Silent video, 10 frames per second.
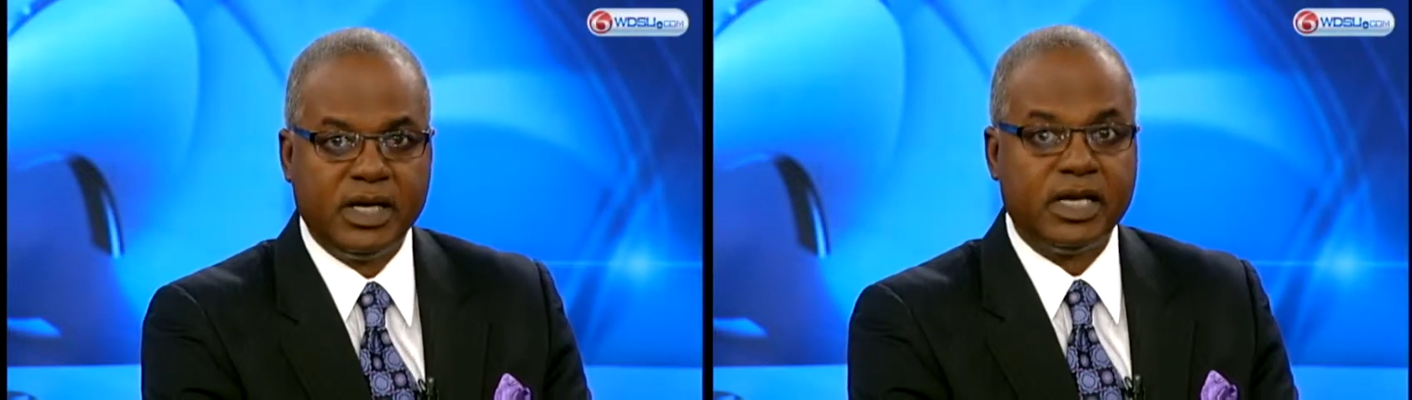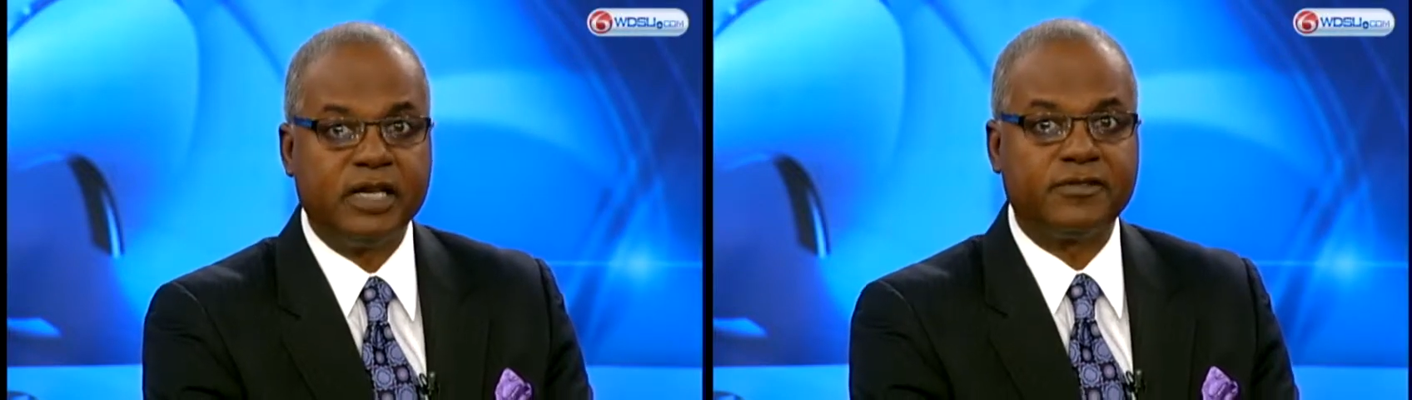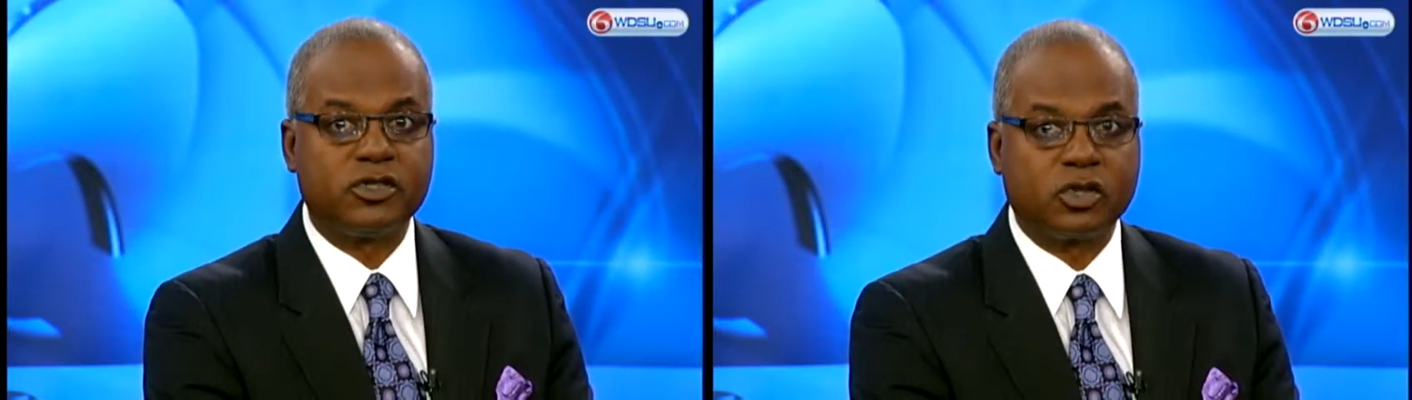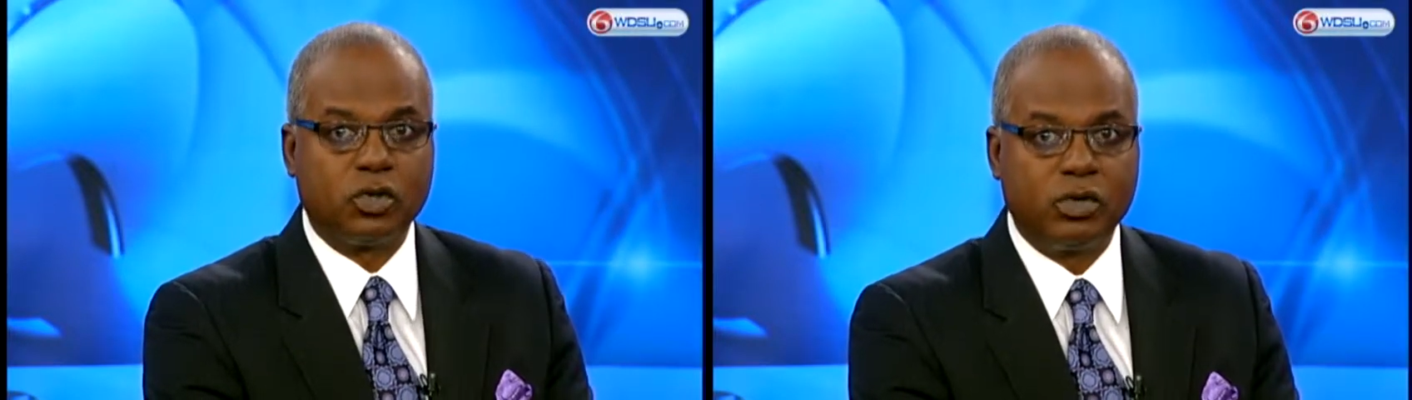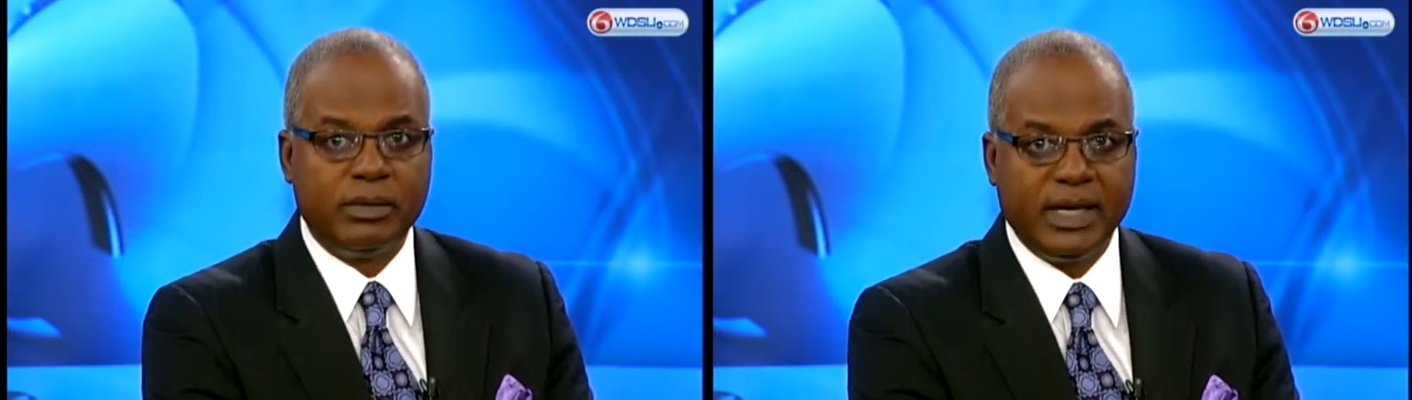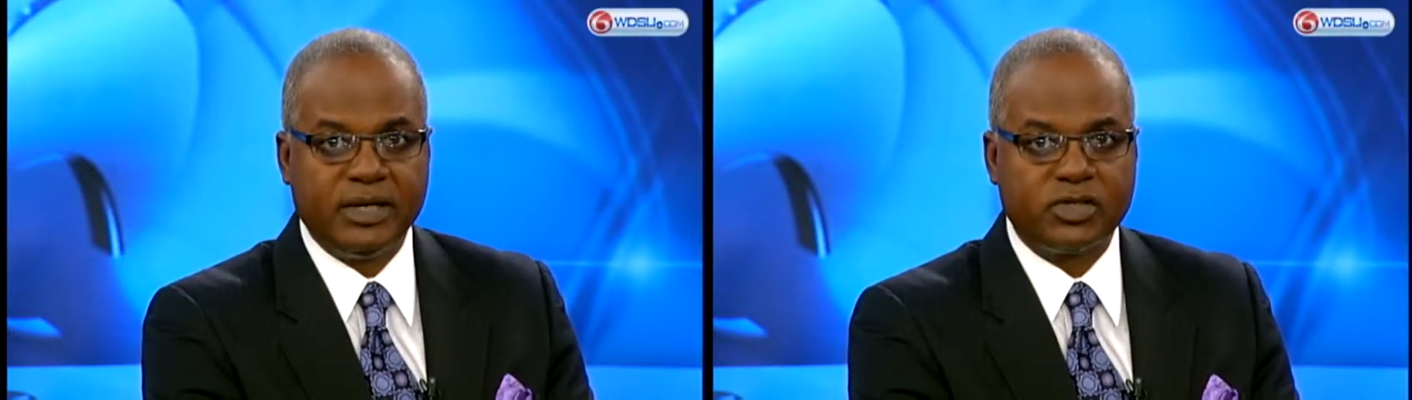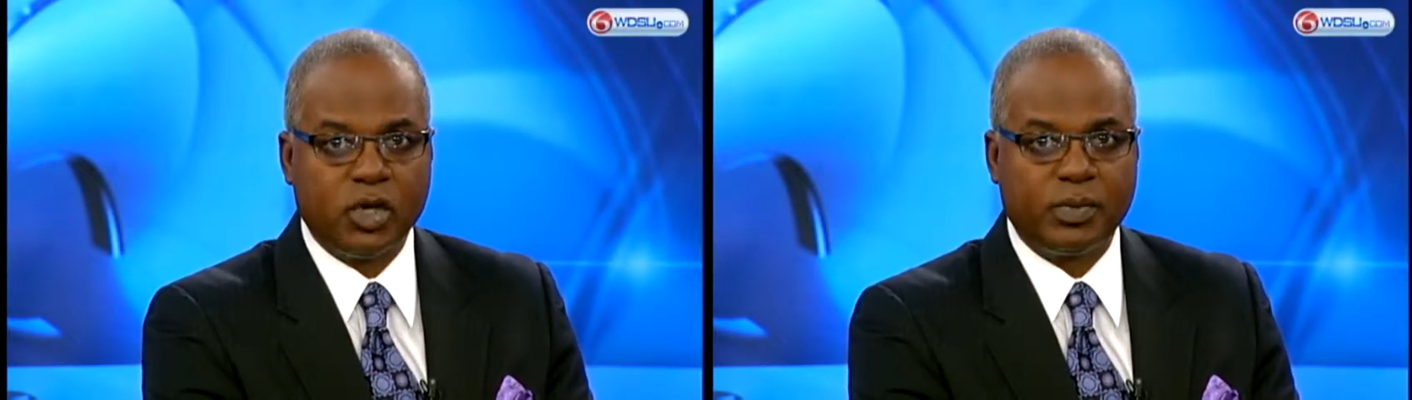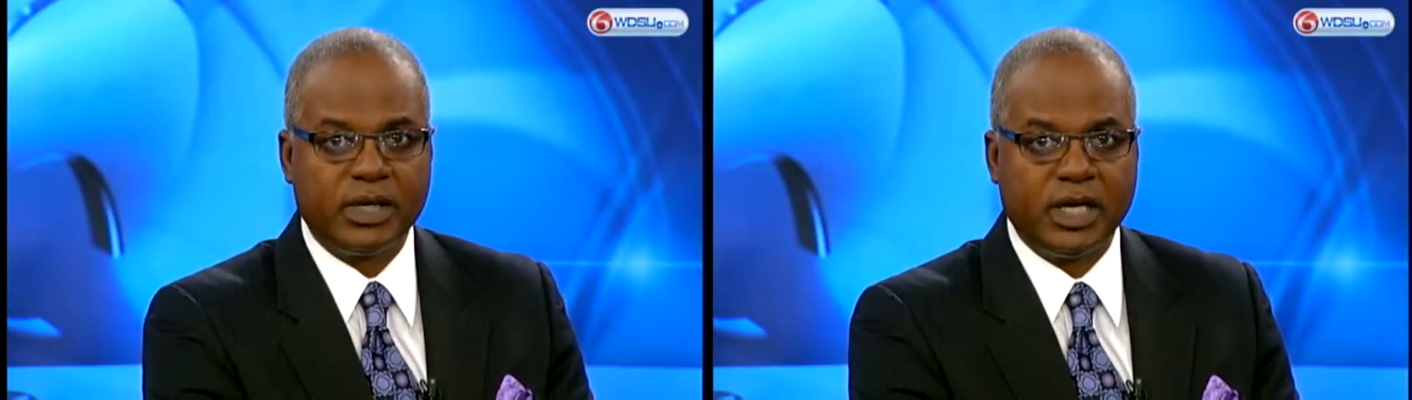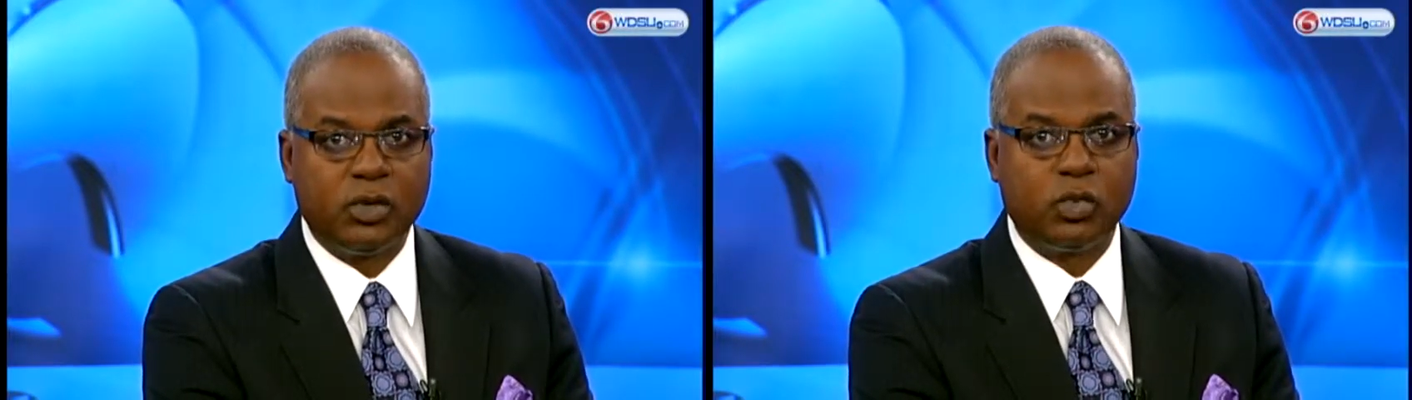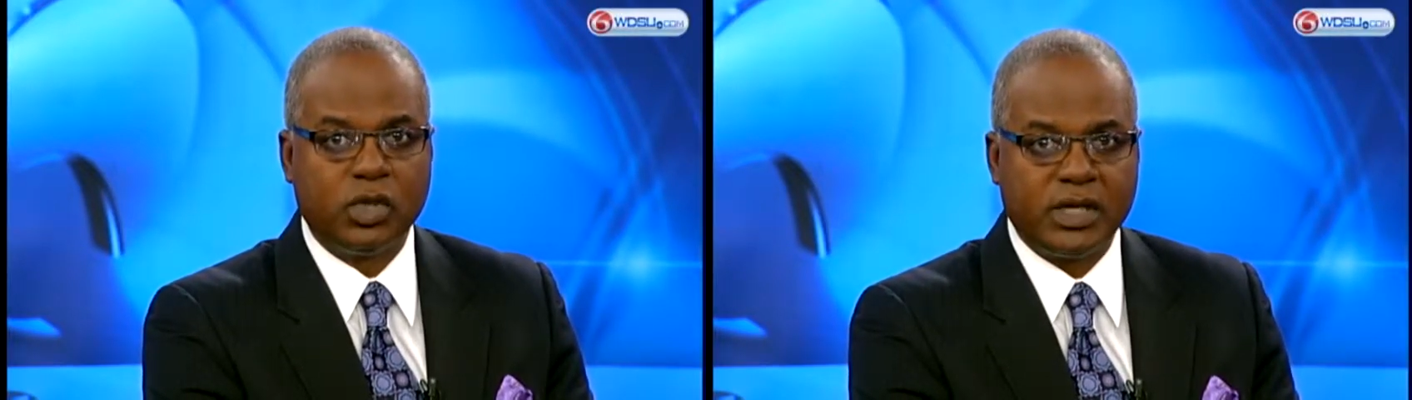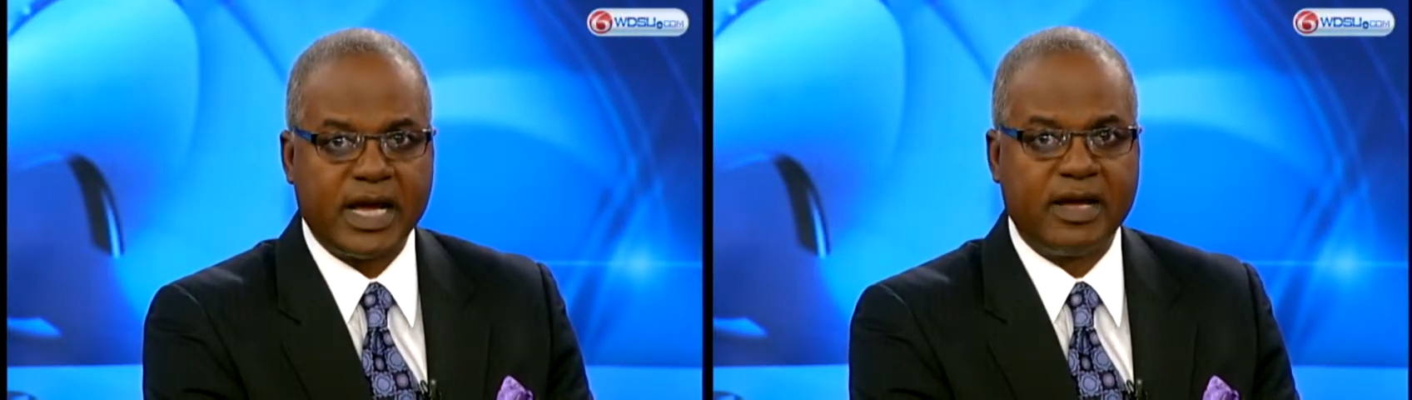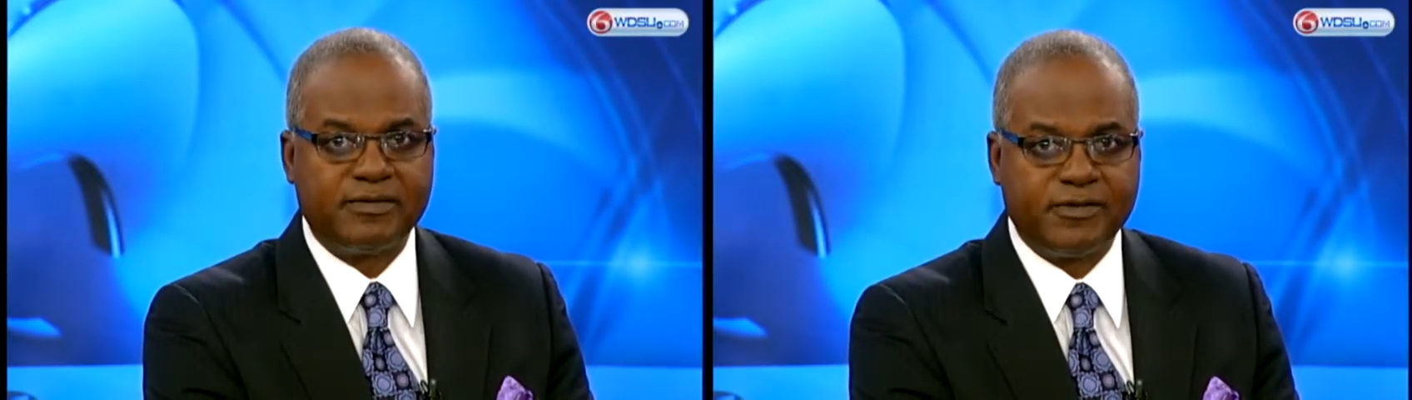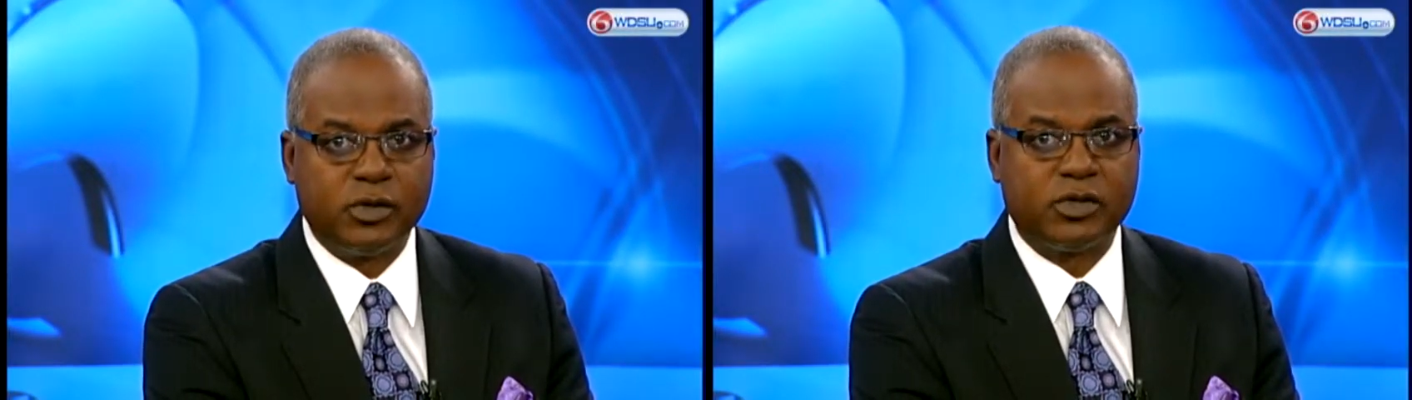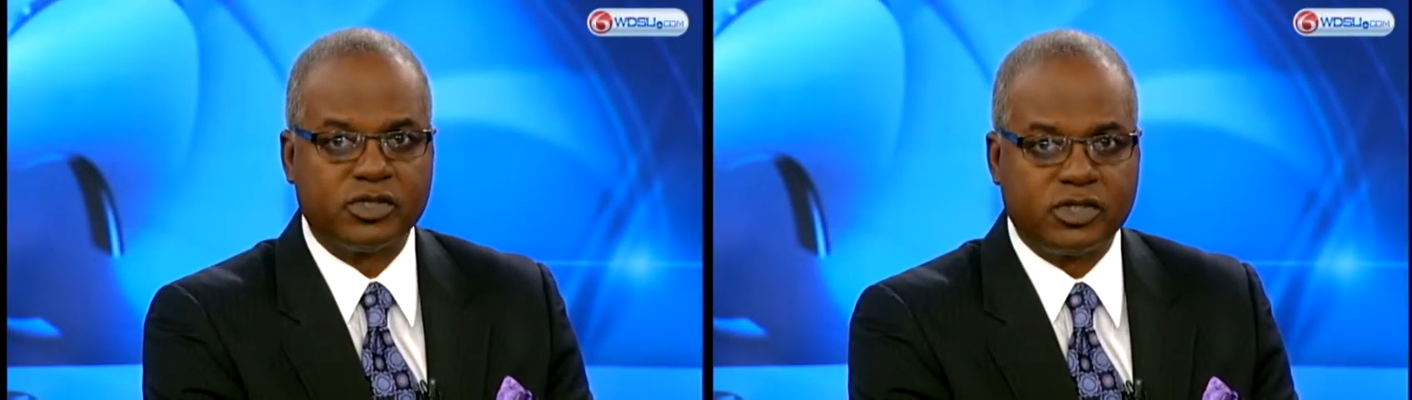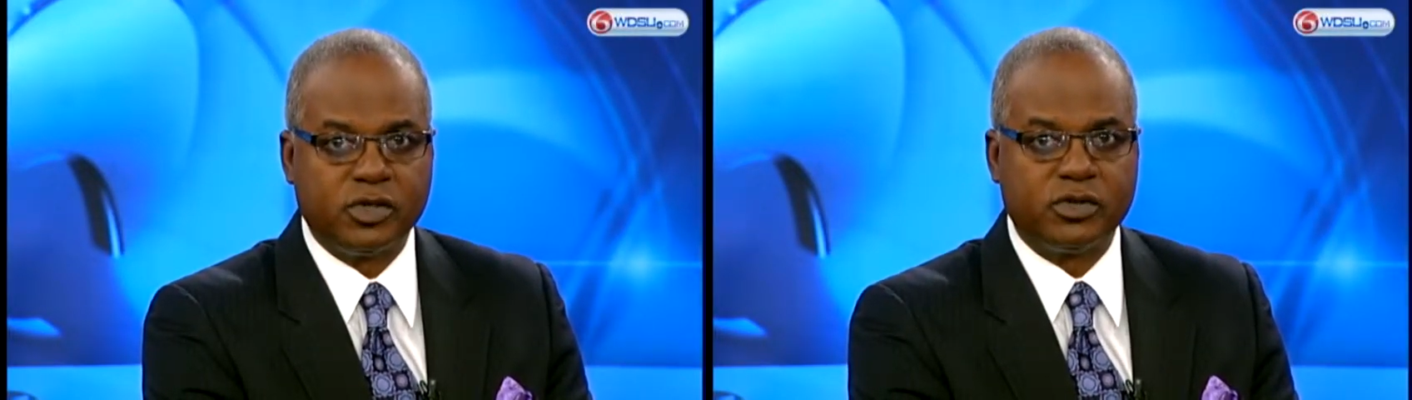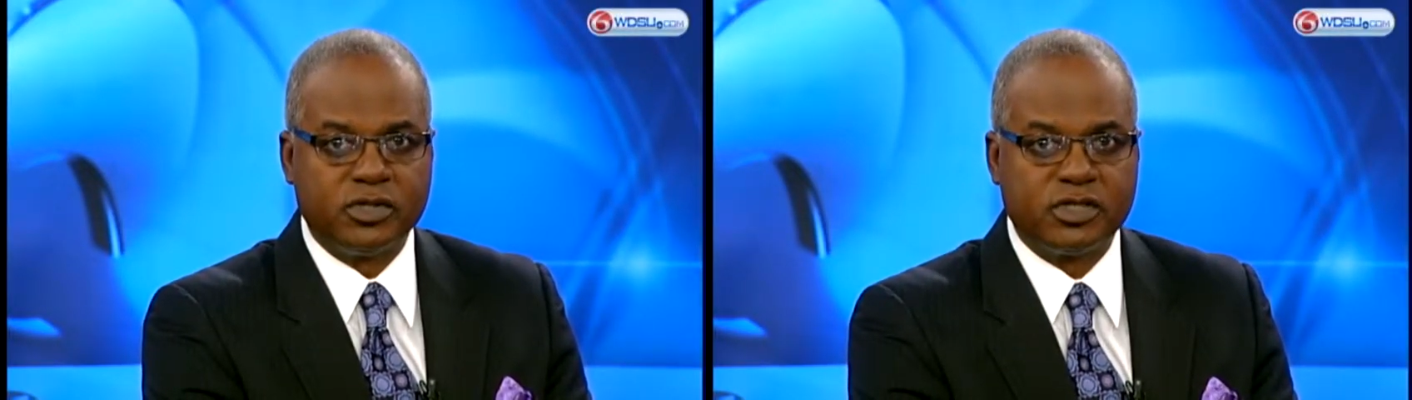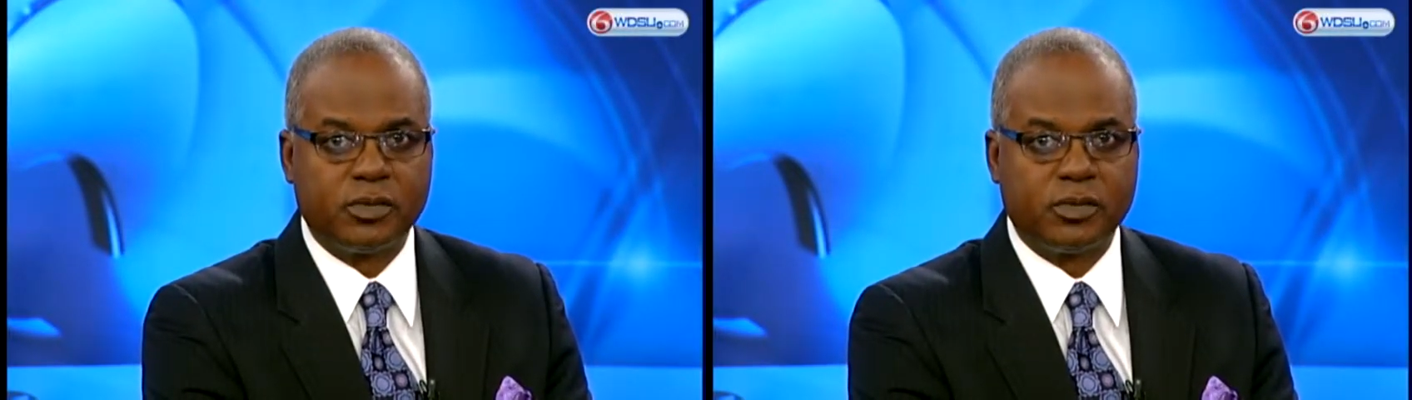If the school remains open, it would have fewer students.